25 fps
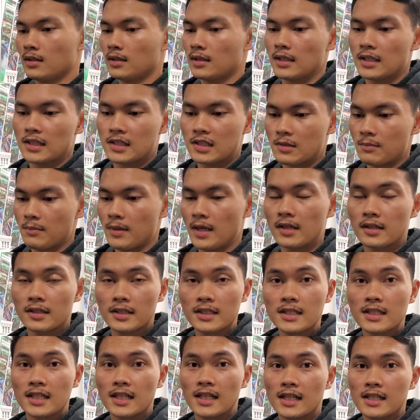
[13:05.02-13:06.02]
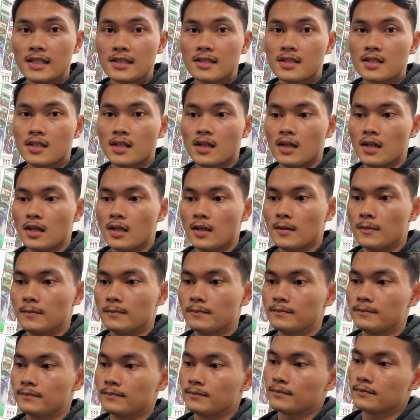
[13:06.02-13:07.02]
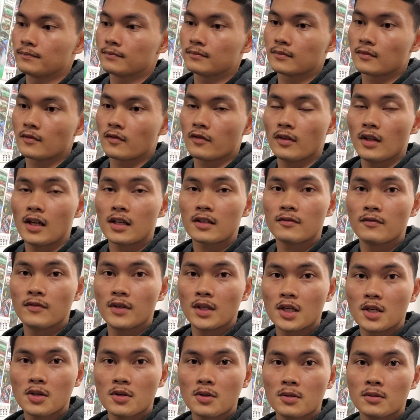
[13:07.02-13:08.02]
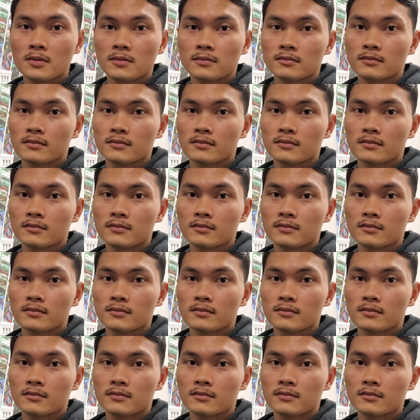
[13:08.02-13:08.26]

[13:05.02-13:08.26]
That's about it, guys. If you liked the video,